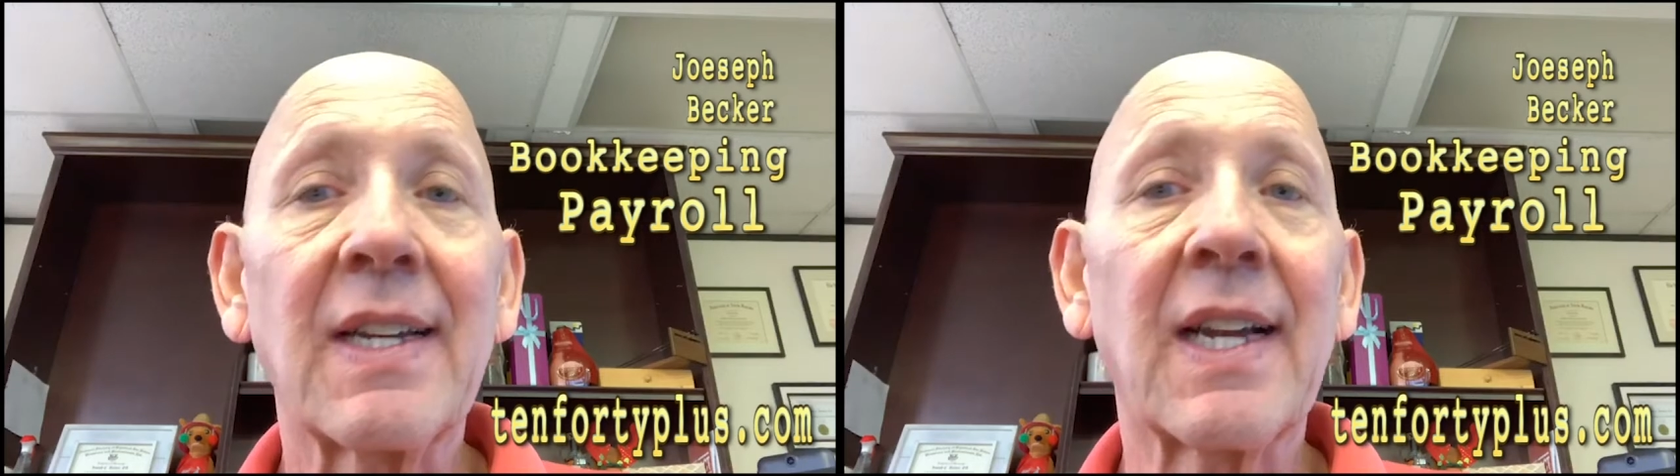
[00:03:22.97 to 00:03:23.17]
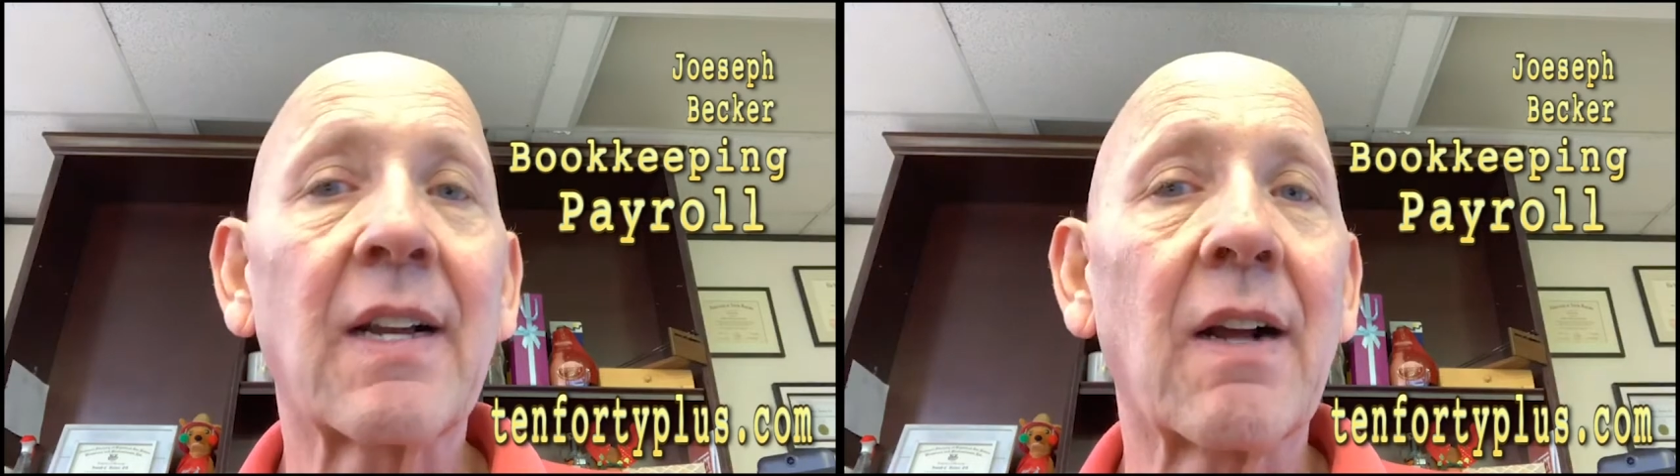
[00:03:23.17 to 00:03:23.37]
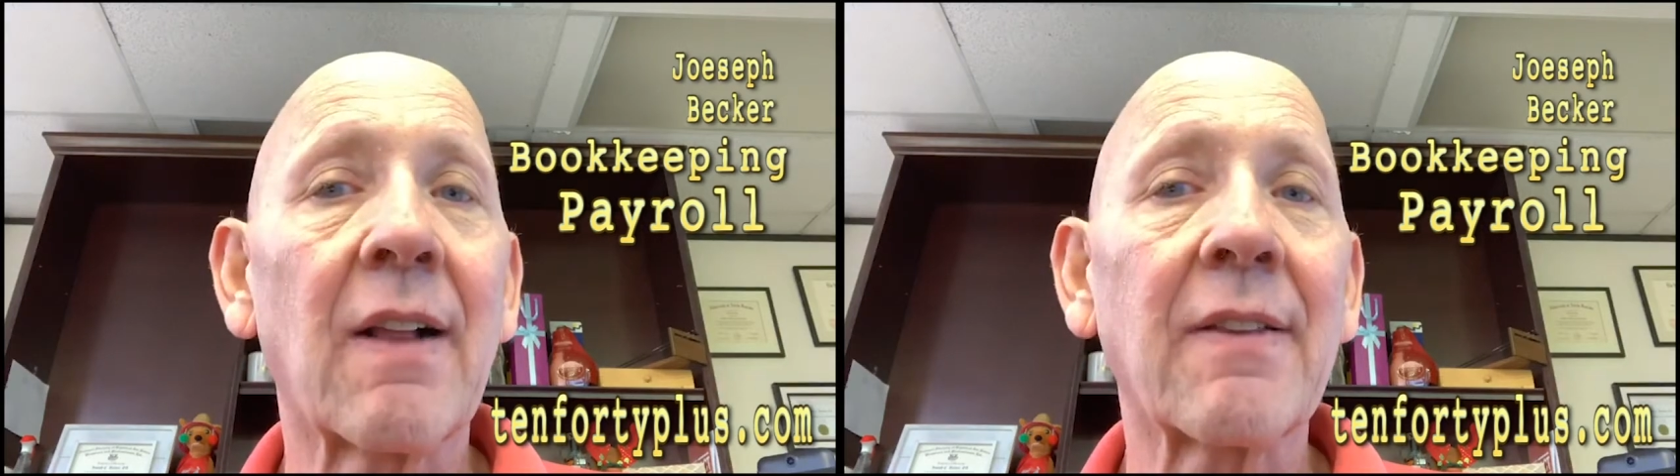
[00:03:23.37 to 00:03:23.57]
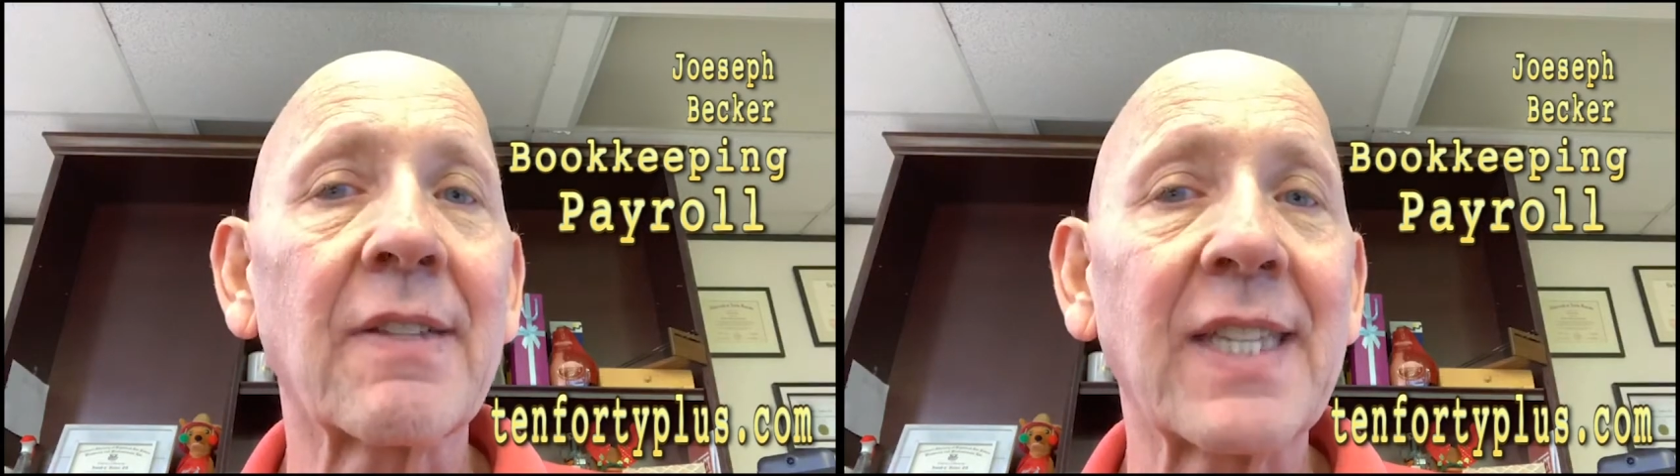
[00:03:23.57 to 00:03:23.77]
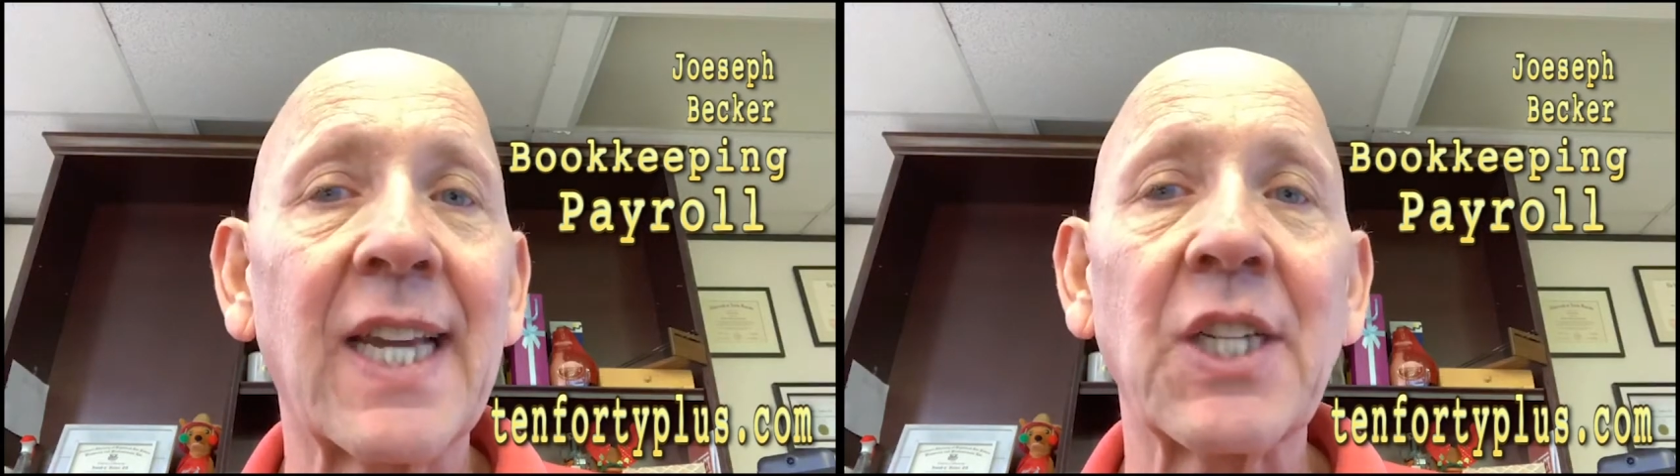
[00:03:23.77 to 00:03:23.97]
And
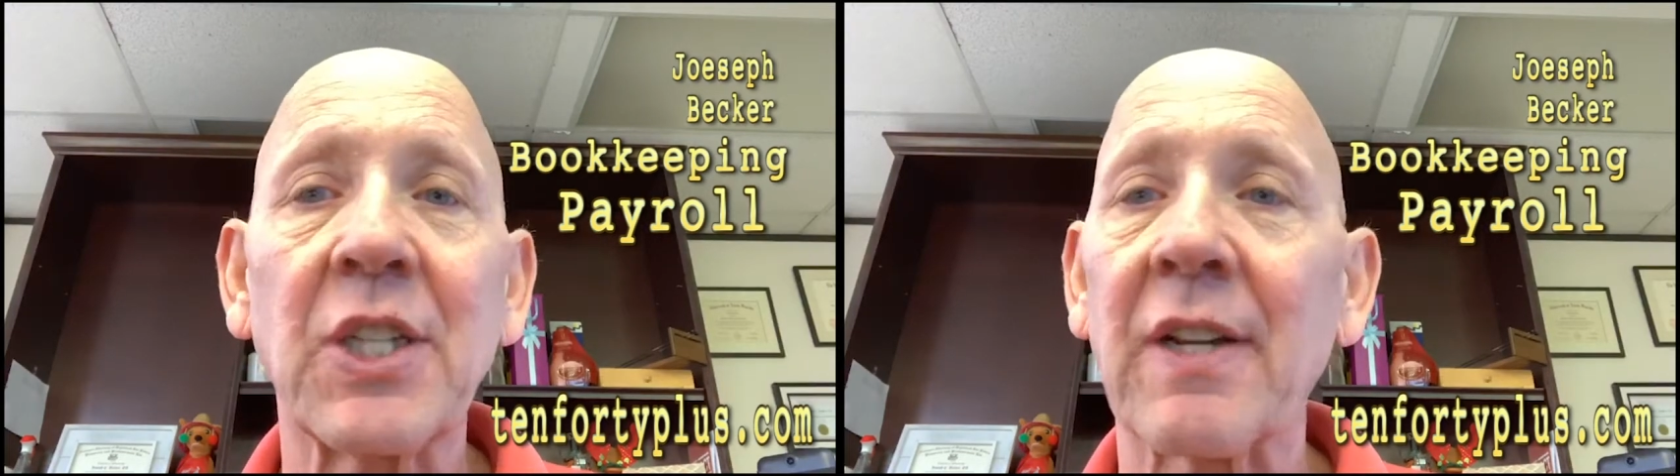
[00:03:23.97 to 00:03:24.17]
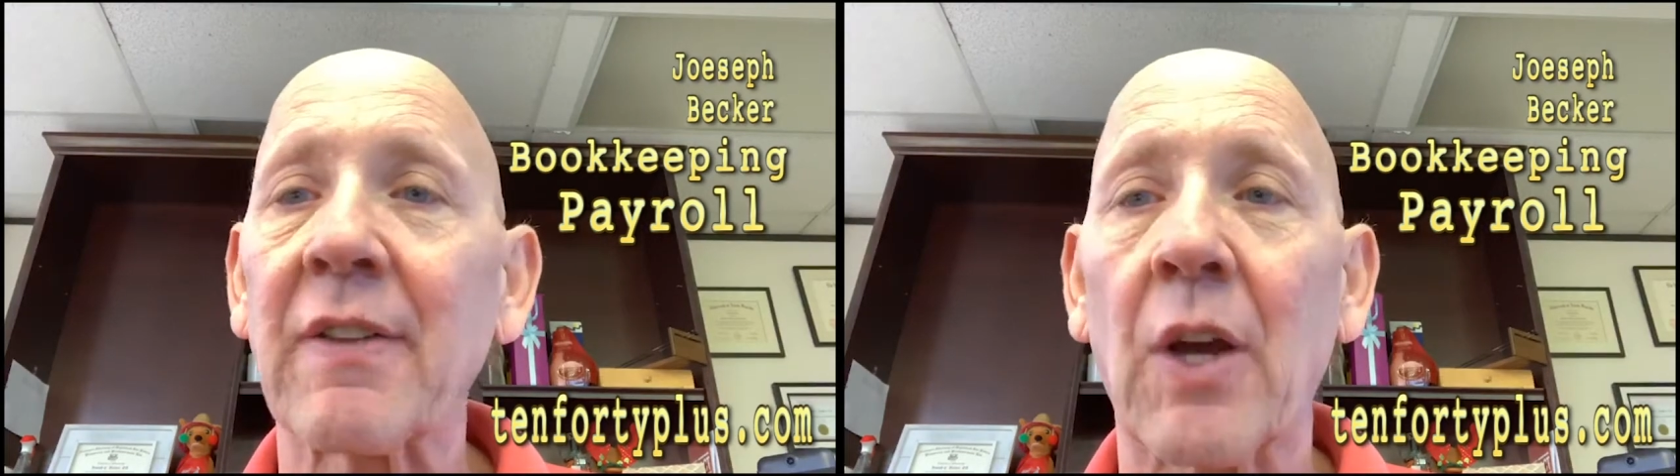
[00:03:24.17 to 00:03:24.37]
consultation is